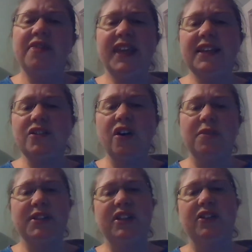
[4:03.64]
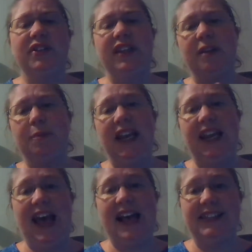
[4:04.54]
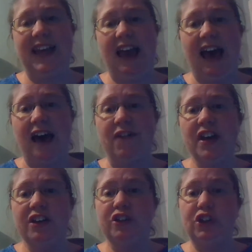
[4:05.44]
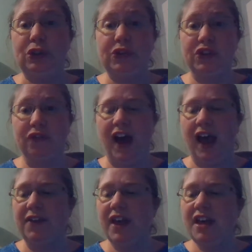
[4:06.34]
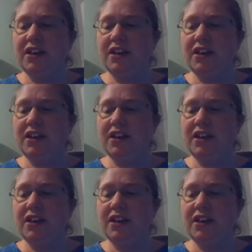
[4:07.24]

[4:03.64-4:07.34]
These are the materials that the plant has to have to survive.